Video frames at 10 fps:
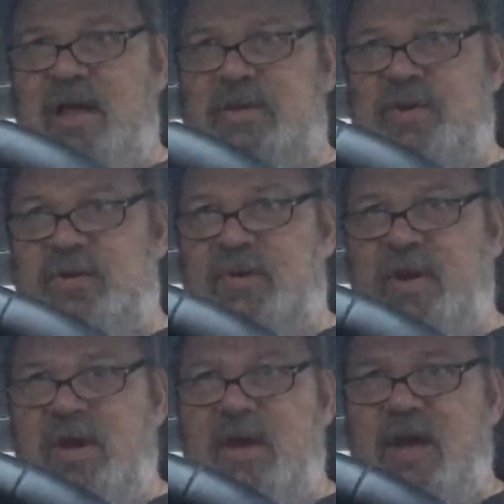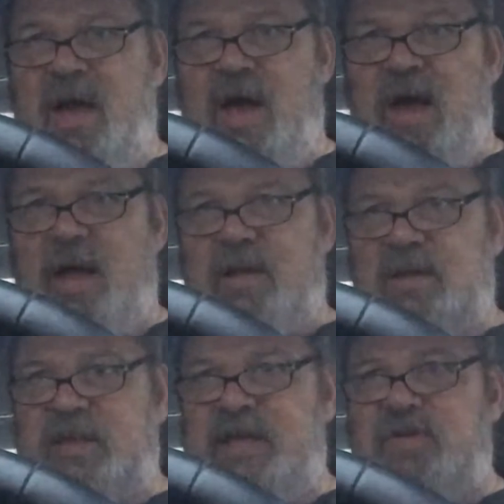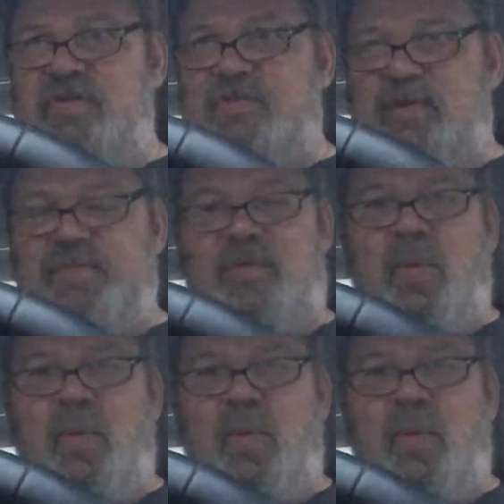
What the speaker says: other leaders of